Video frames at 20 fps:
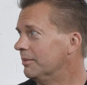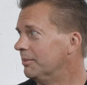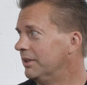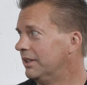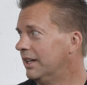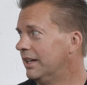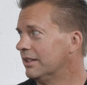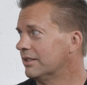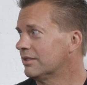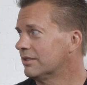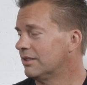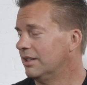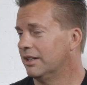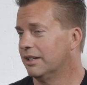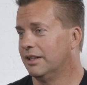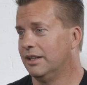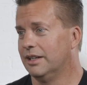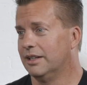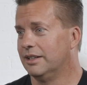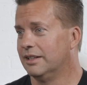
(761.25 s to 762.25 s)
I mean,
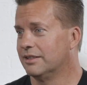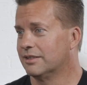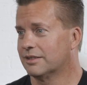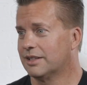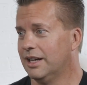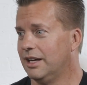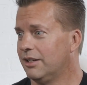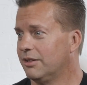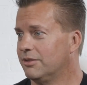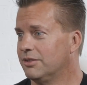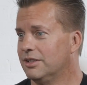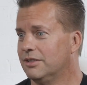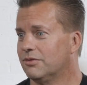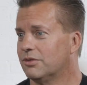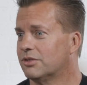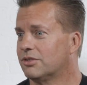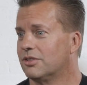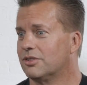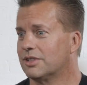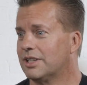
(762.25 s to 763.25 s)
that's calories in
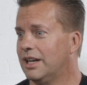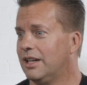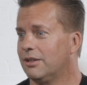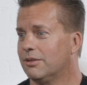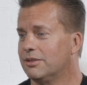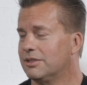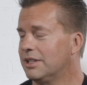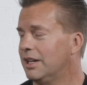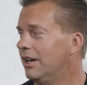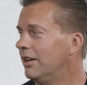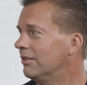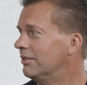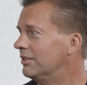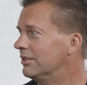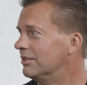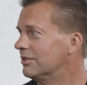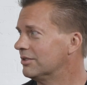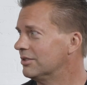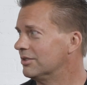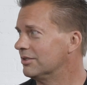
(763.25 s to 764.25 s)
versus calories out, and
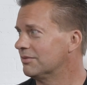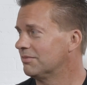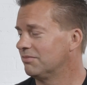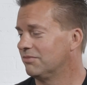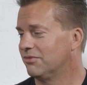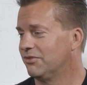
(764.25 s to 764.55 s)
it's just